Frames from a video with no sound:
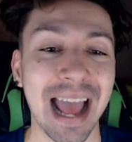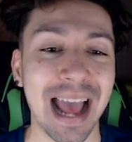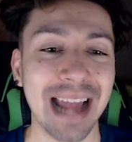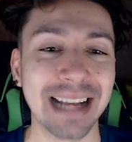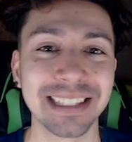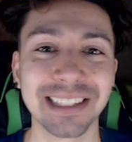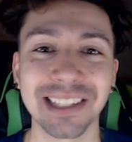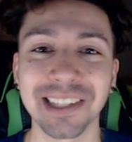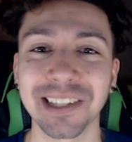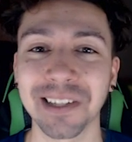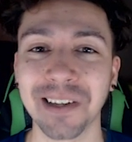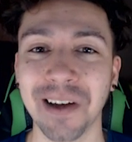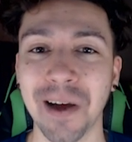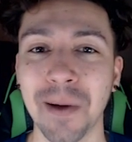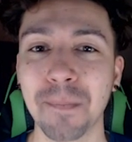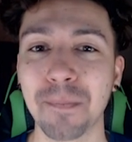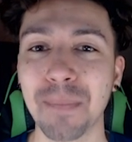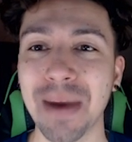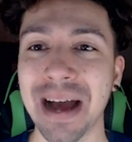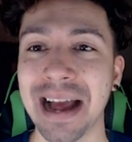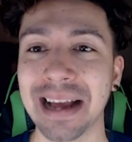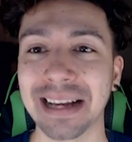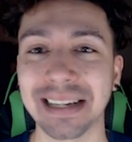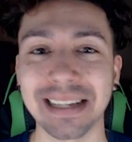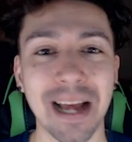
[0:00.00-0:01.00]
And he's going to
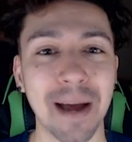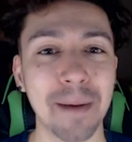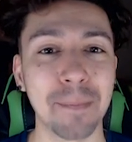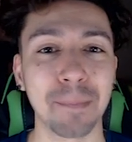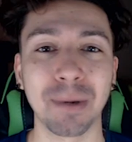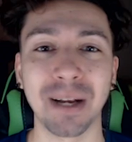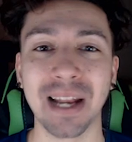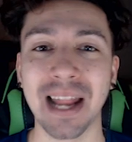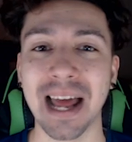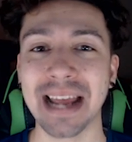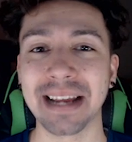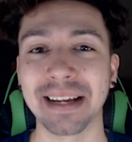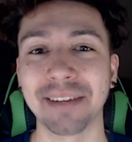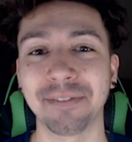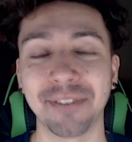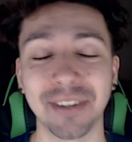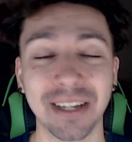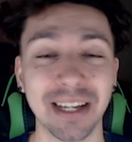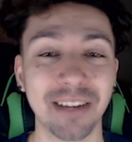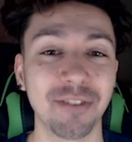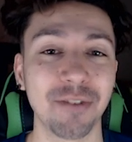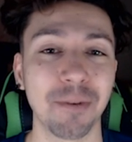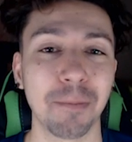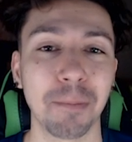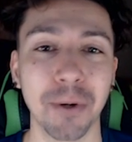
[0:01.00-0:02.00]
come back and play
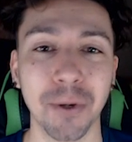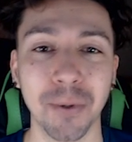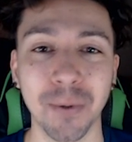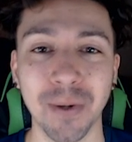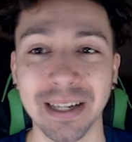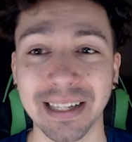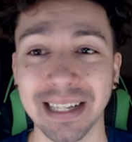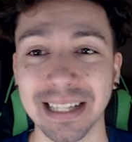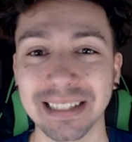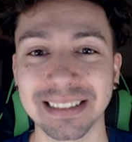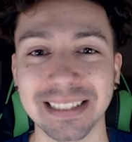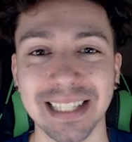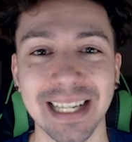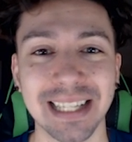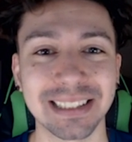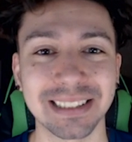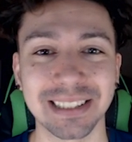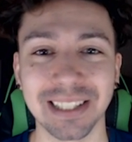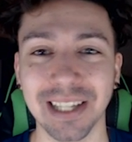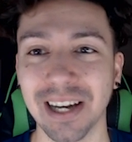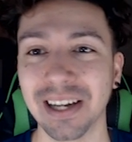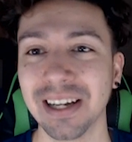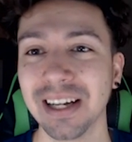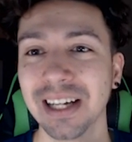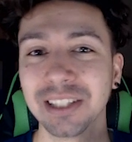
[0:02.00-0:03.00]
for Liverpool against
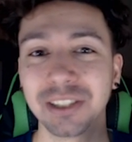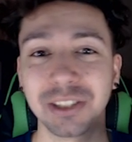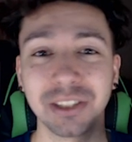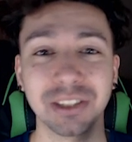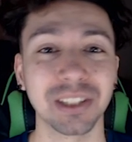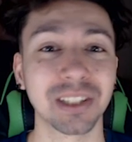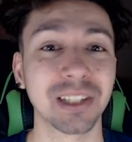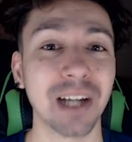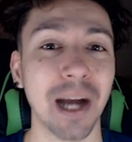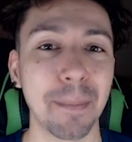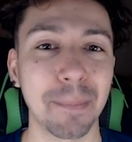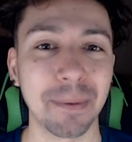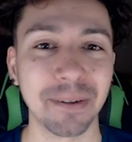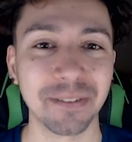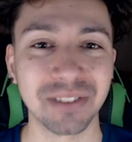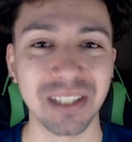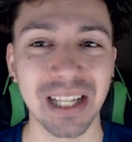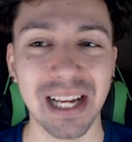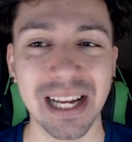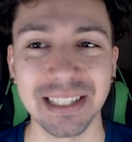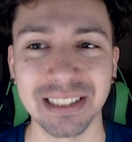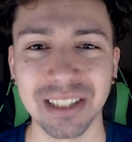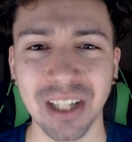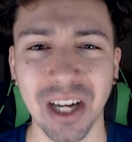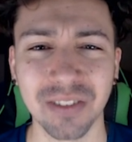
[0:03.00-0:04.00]
Leicester just a couple of
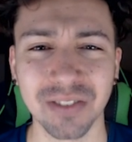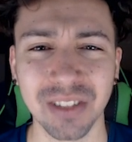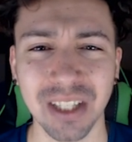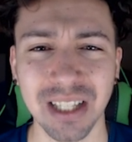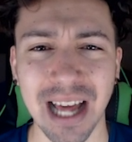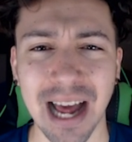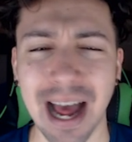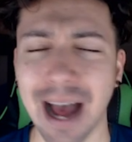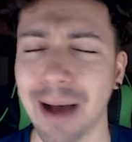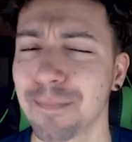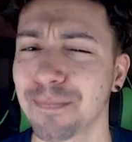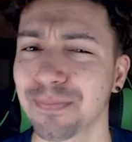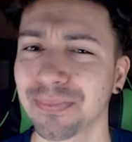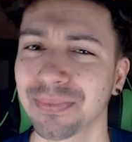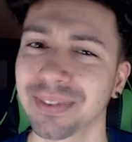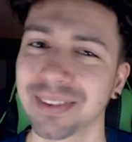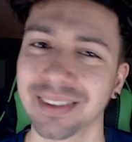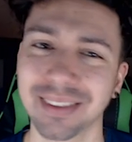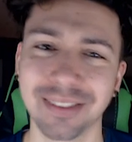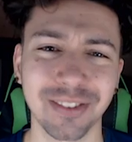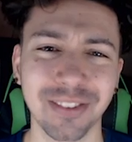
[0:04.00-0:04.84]
days after that.